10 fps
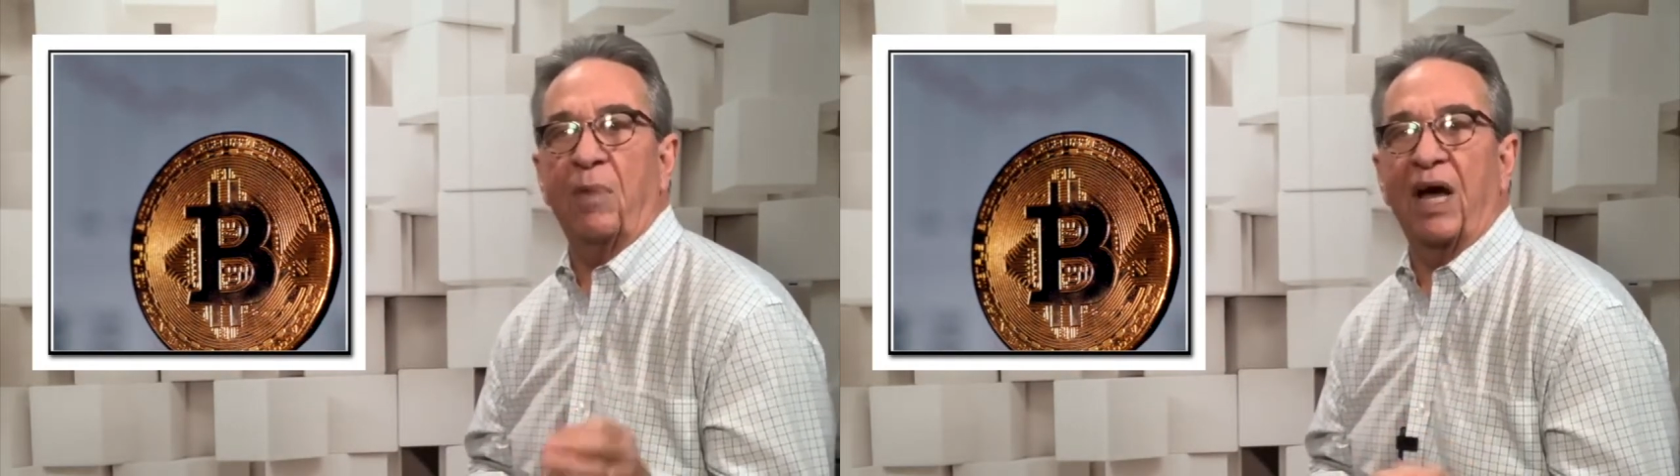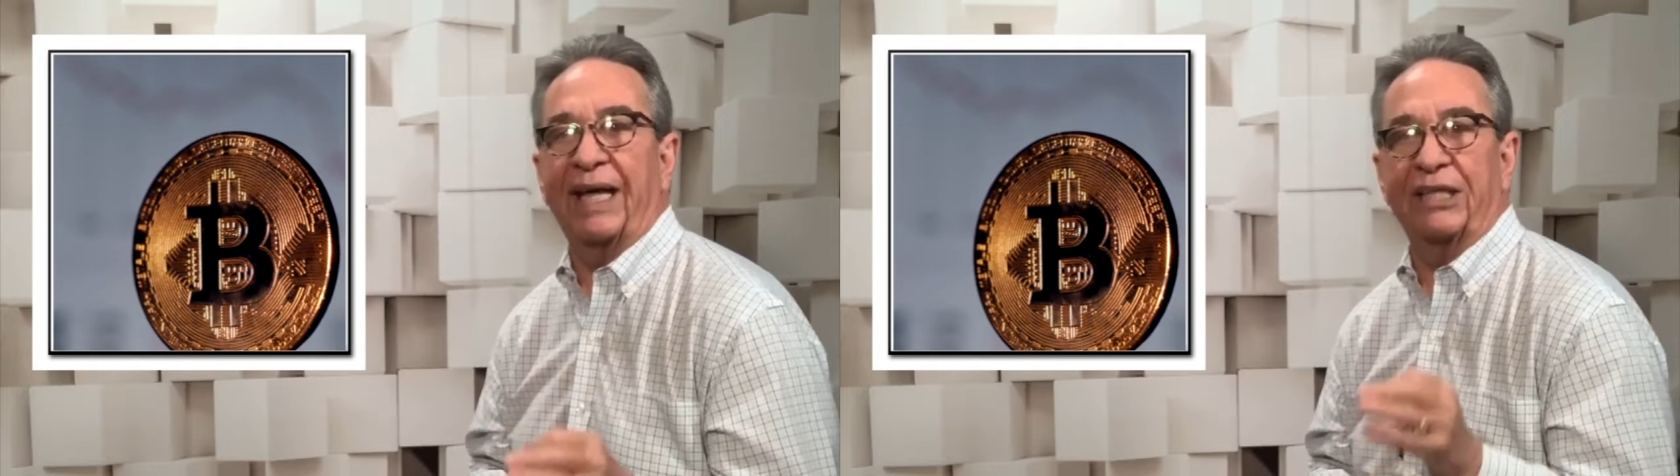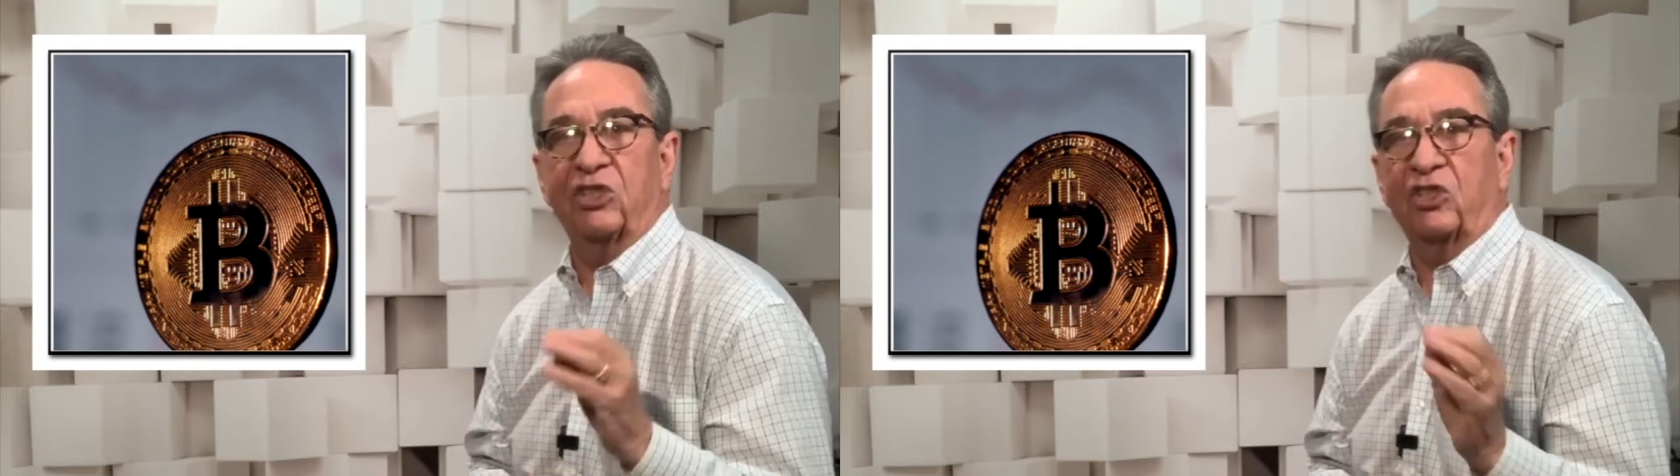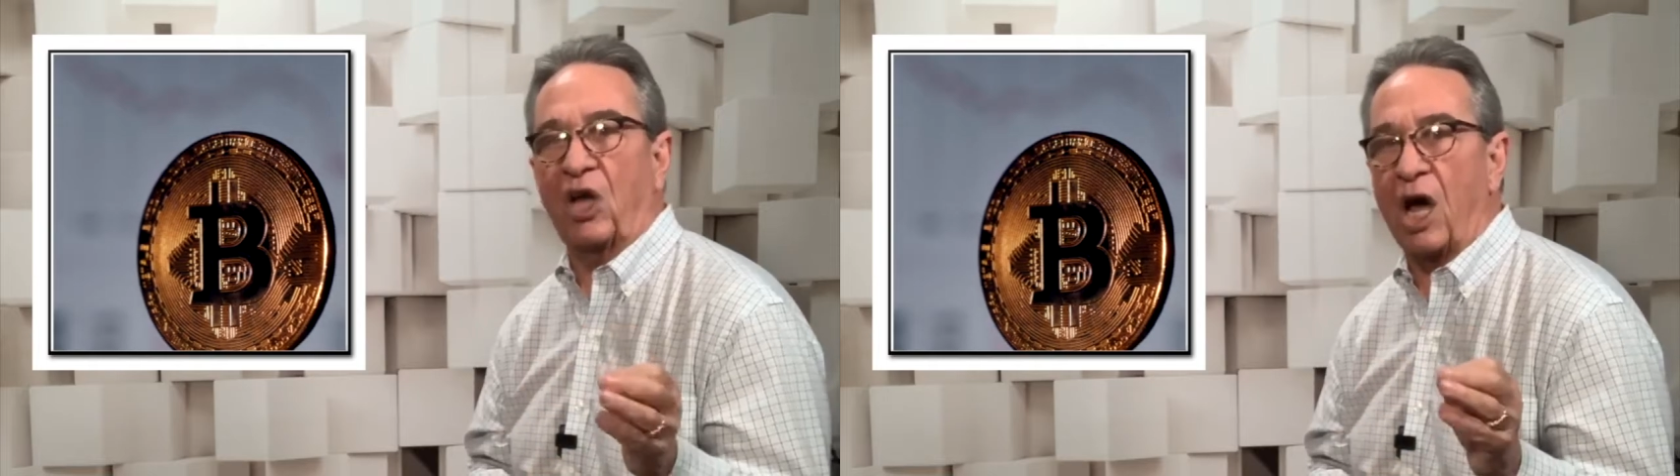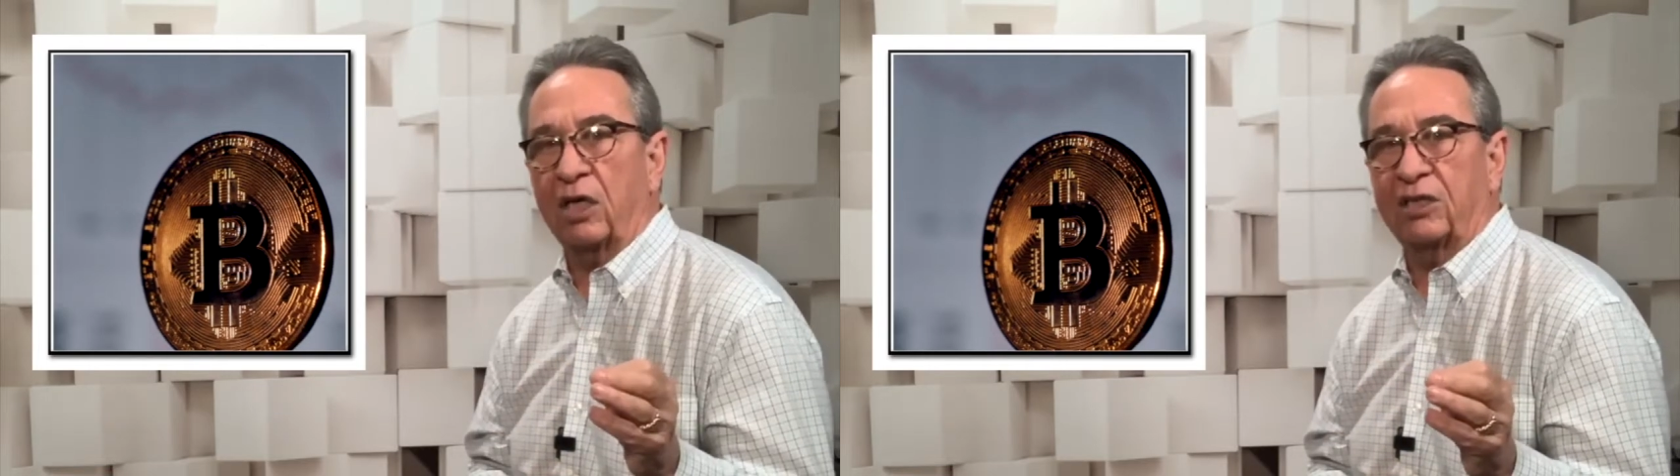buying in
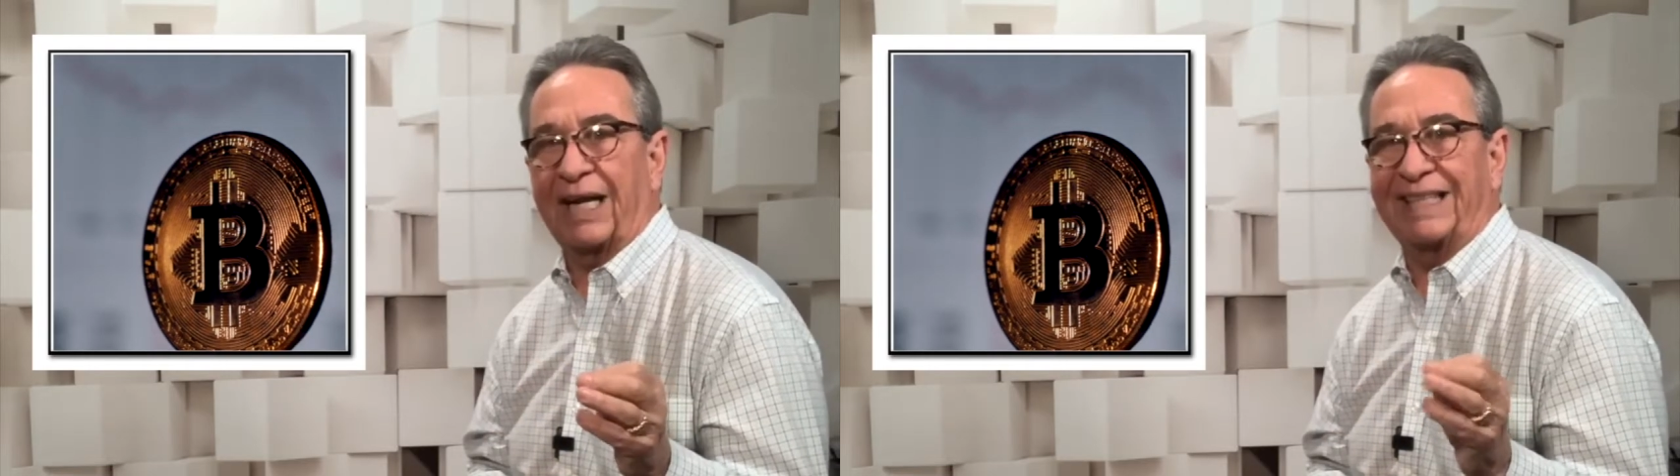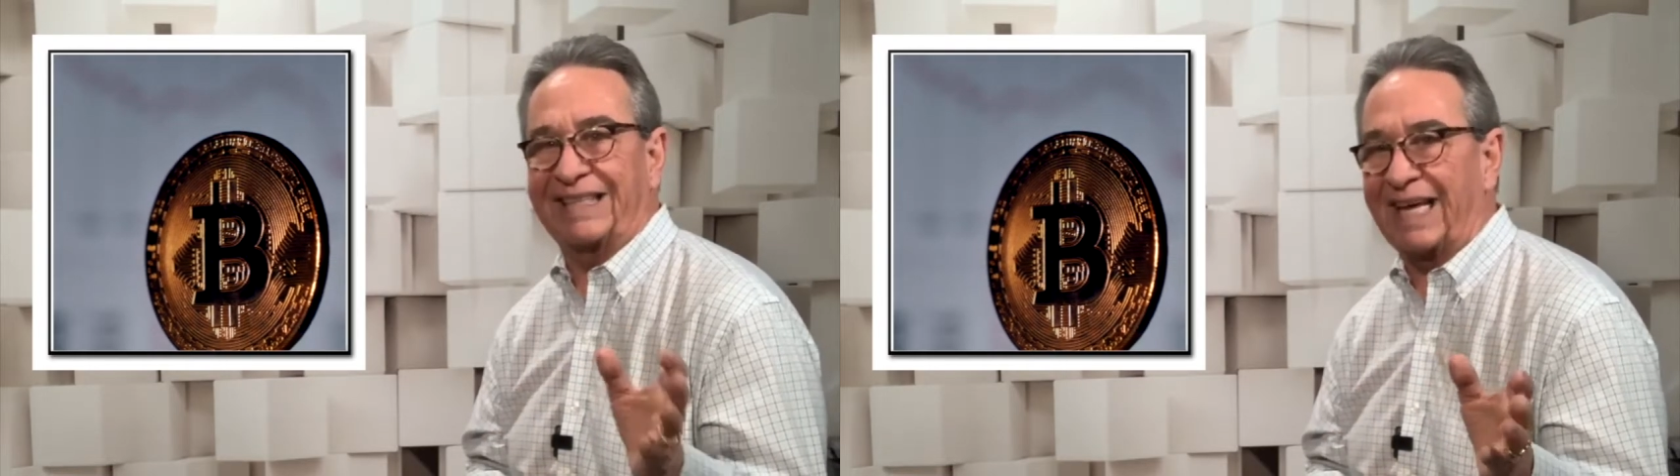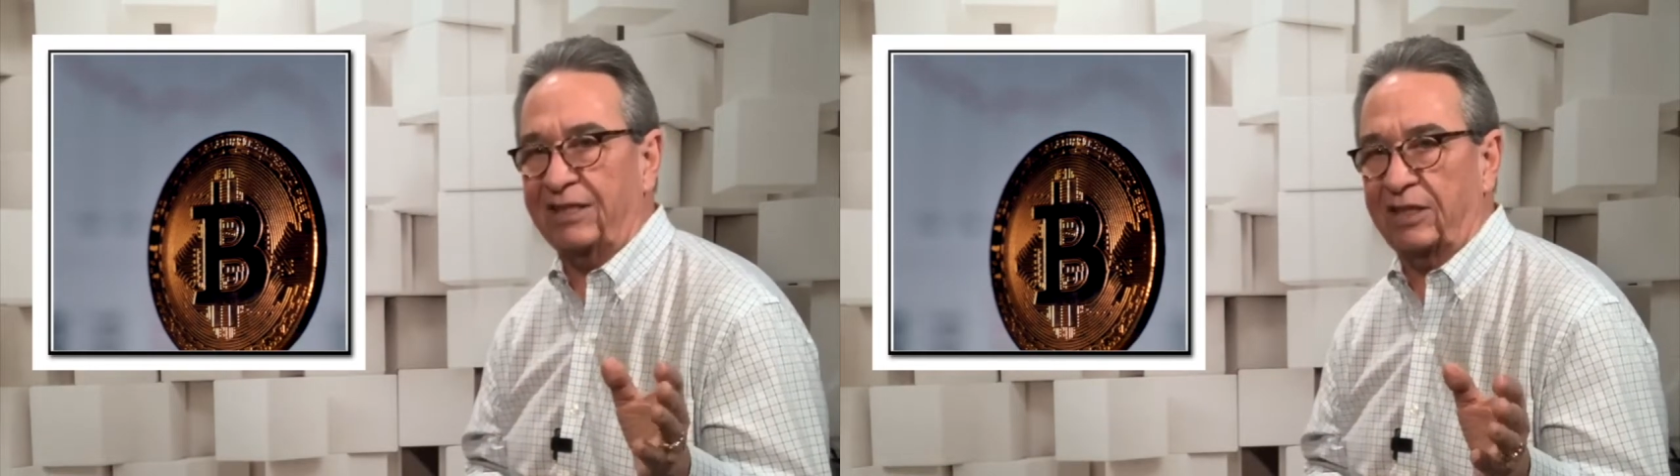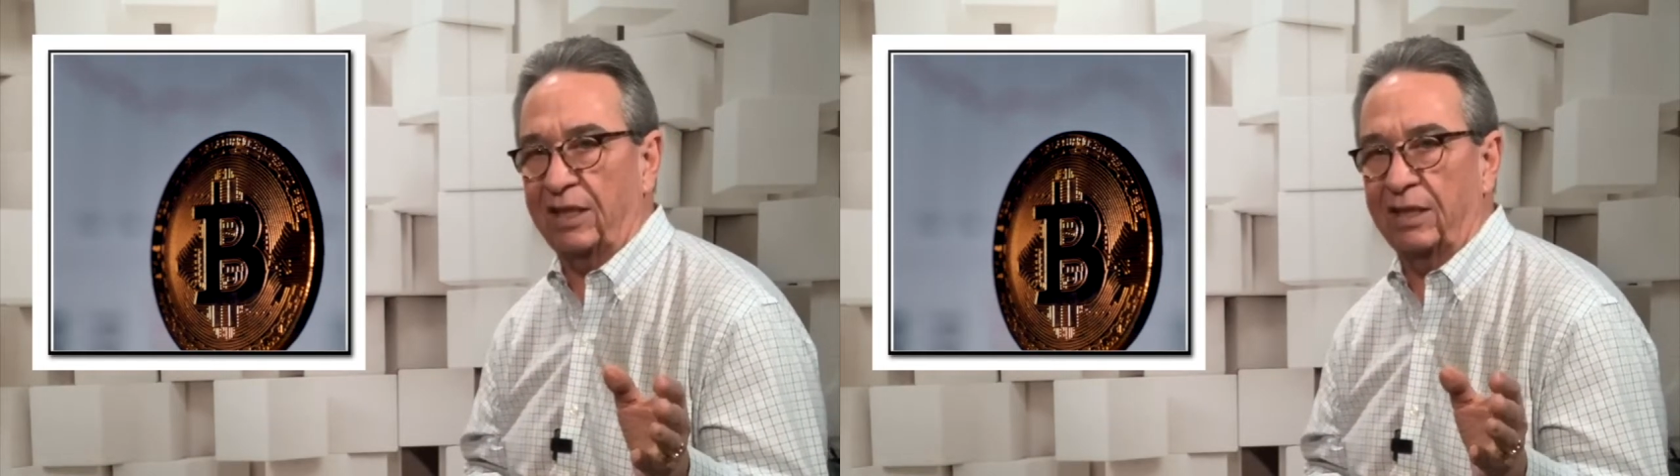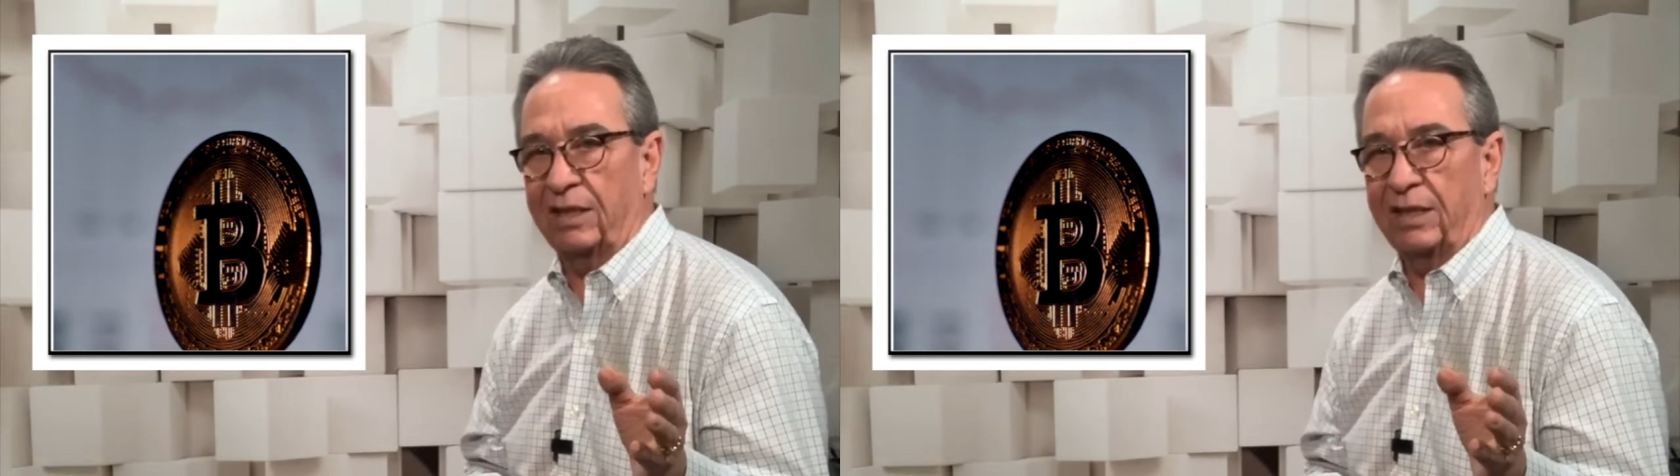stocks like Tesla,